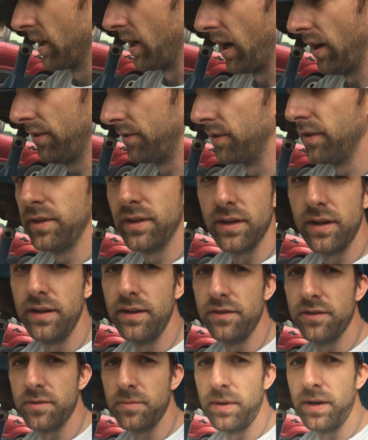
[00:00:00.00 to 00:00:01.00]
I should get a
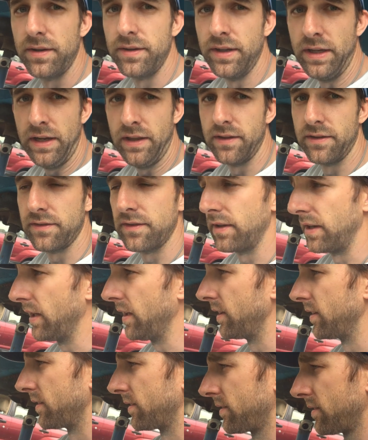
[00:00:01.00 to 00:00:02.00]
decent amount done on this
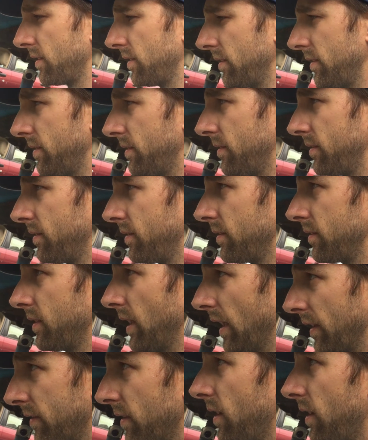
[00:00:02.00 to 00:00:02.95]
today, so that's